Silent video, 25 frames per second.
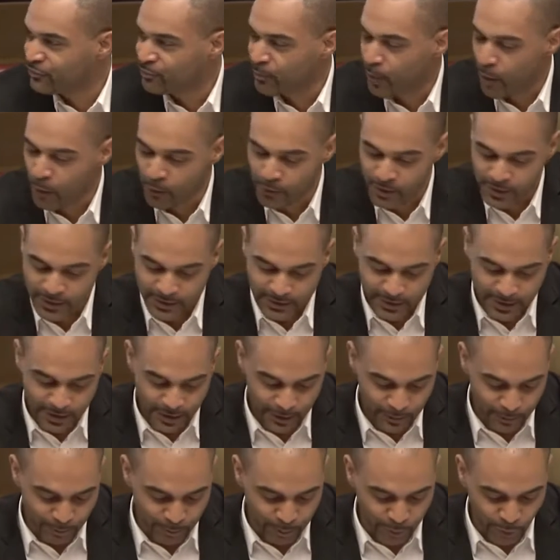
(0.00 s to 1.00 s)
the
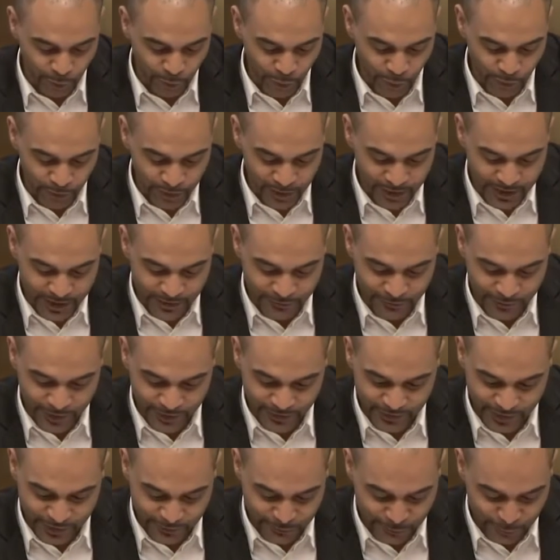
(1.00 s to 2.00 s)
caricature
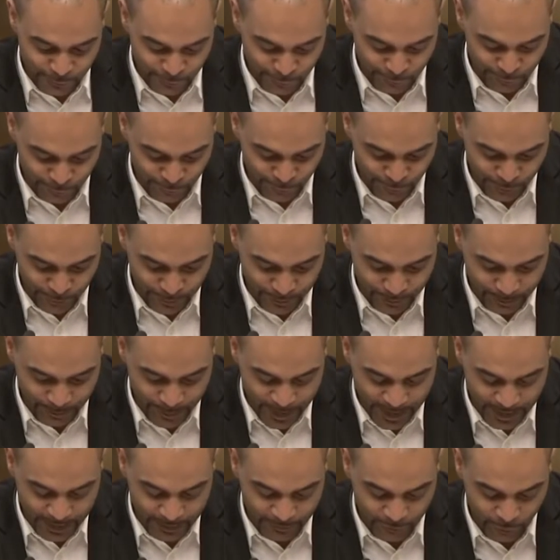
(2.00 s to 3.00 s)
uh,
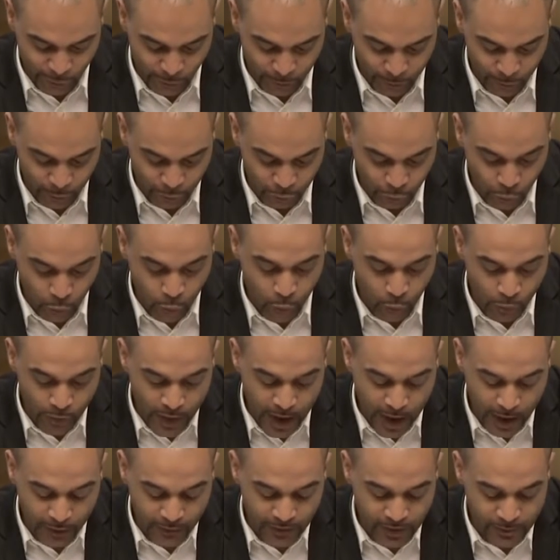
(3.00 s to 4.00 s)
uh,
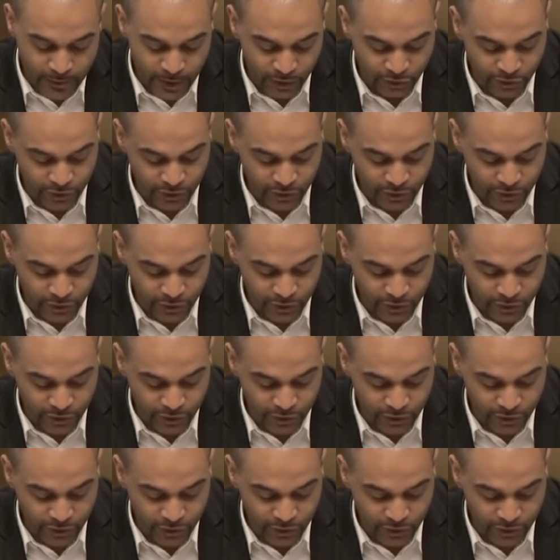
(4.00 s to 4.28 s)
draw,